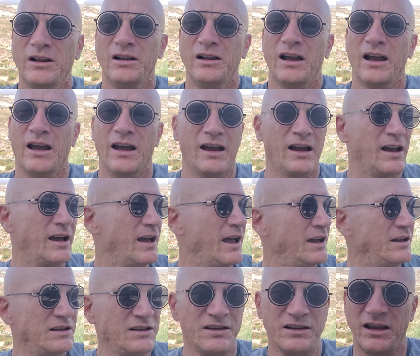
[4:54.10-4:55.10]

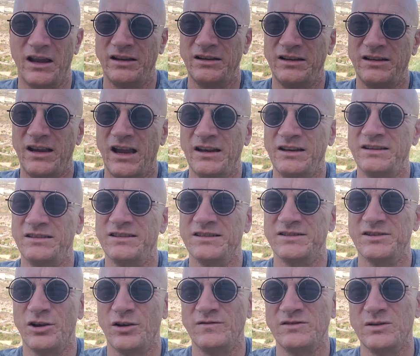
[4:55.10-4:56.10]
and he
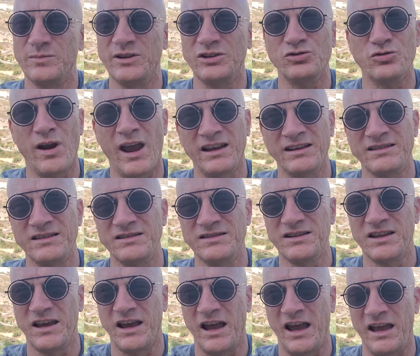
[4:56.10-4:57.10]
deserves to be dragged
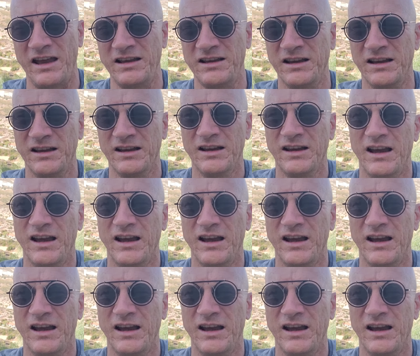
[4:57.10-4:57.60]
into The Hague